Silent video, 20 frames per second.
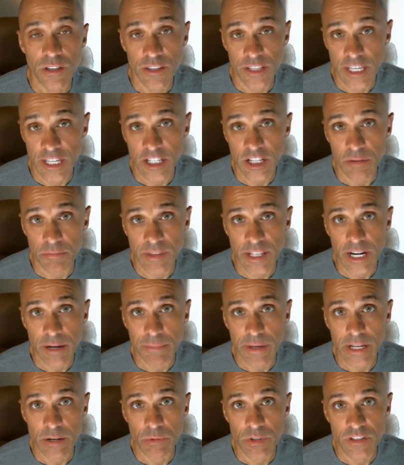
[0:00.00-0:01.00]
the income that I
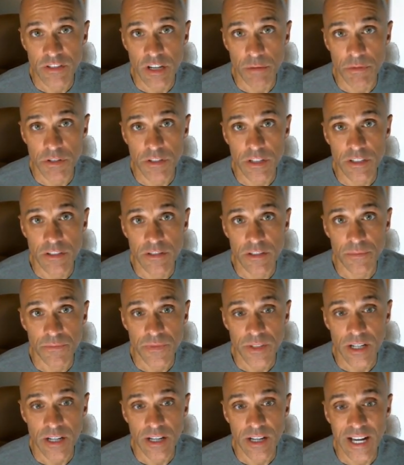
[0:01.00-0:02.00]
make with some of these
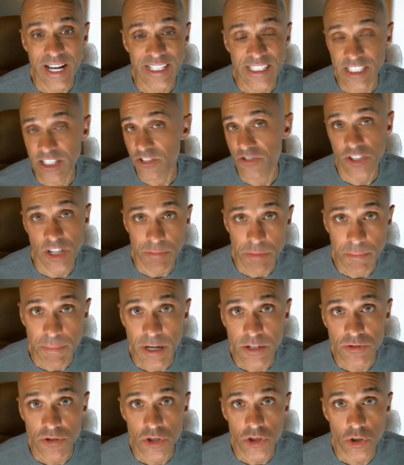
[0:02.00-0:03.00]
ideas that I'm
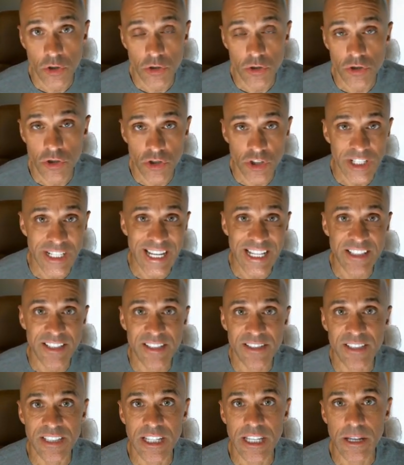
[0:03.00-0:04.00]
about to show you. So you're gonna get to
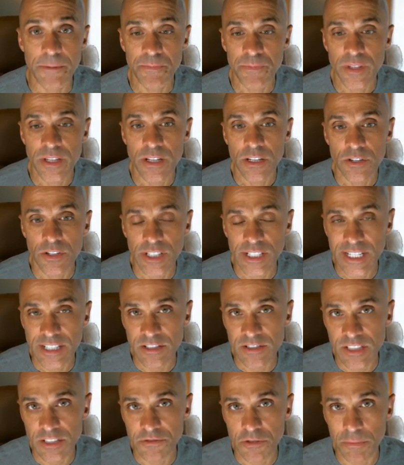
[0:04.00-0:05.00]
see
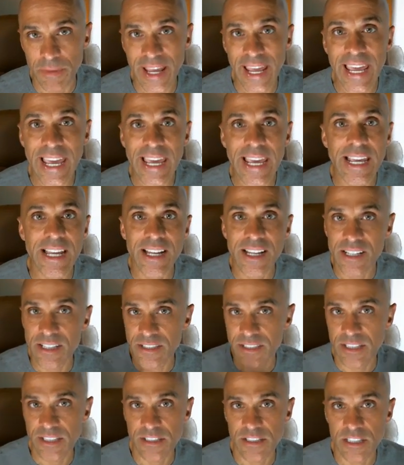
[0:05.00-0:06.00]
from A
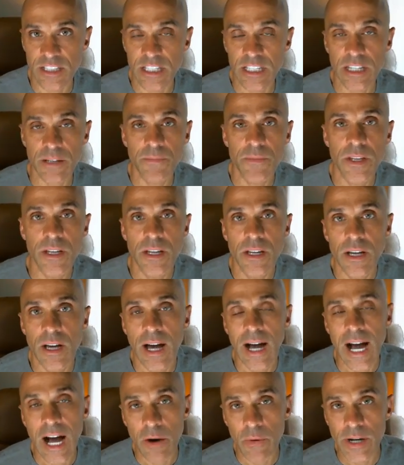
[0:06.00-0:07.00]
to Z
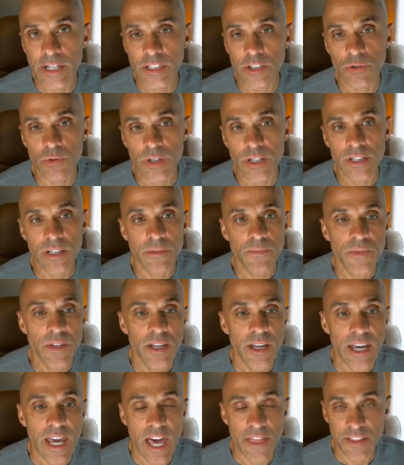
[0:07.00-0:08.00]
how I do it
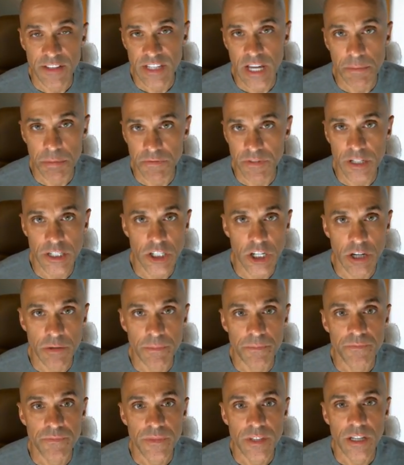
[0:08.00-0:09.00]
and the type of
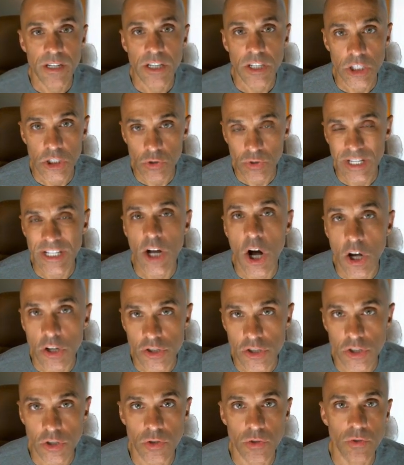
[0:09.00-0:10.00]
income you can
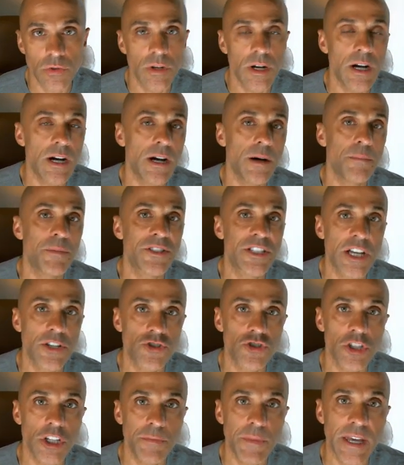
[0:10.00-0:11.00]
also
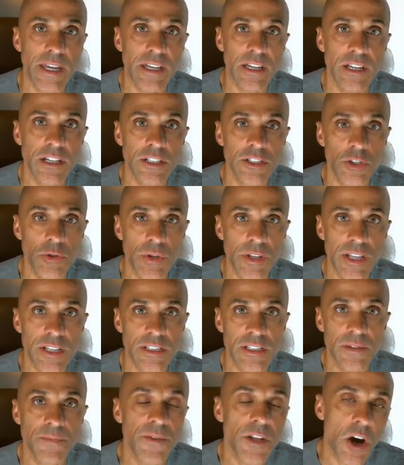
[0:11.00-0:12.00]
potentially make doing
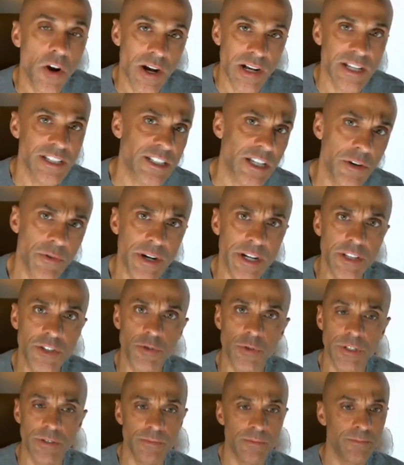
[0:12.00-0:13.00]
this. All right, let's get right
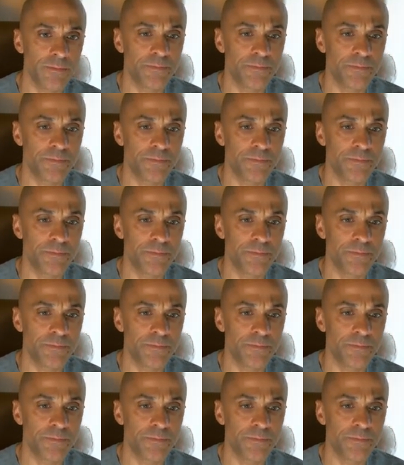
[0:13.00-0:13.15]
into it.